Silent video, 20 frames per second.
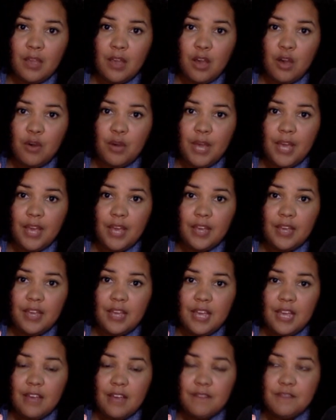Okay,
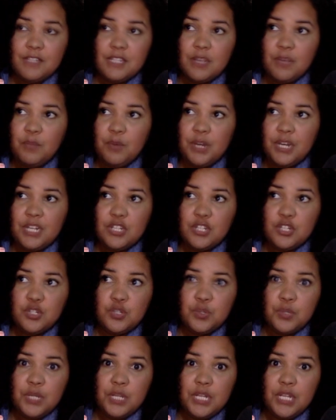if someone is
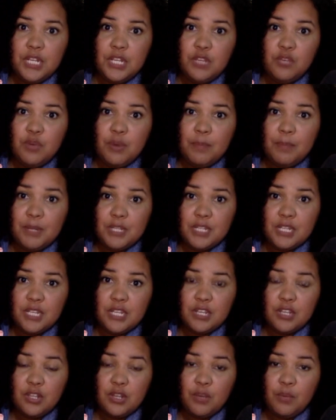treating you a
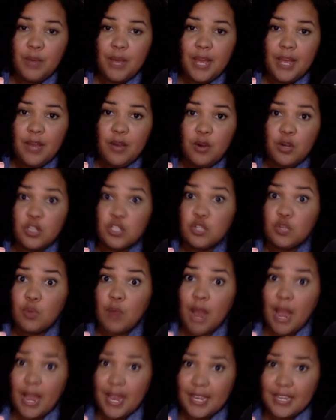particular way or
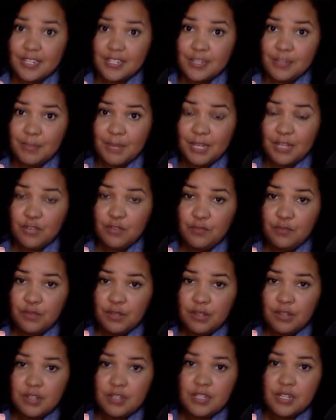trying to make you
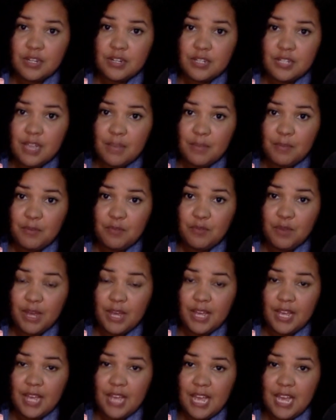feel a certain type of
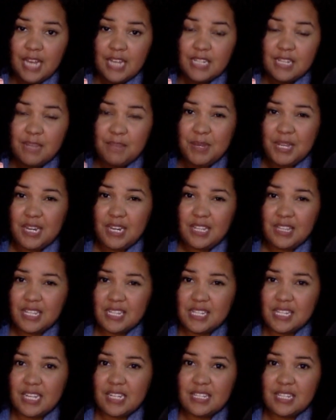way, because I'm getting
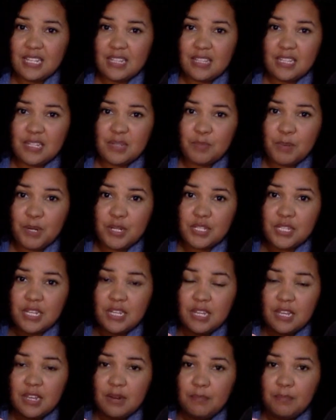the sense that this
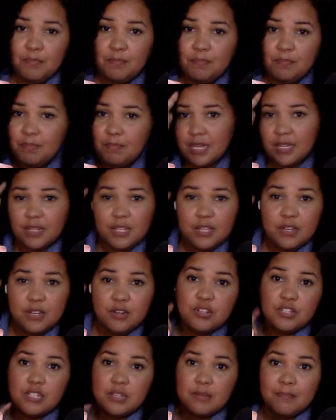person can be a
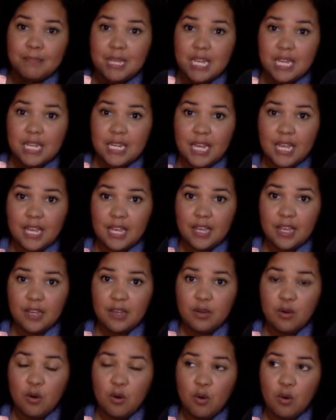little
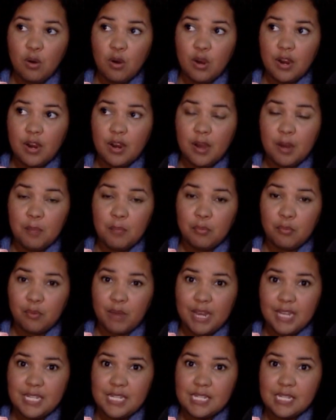demeaning or
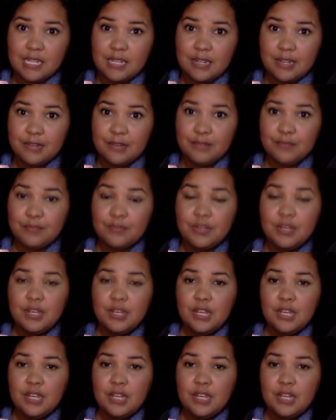abrasive.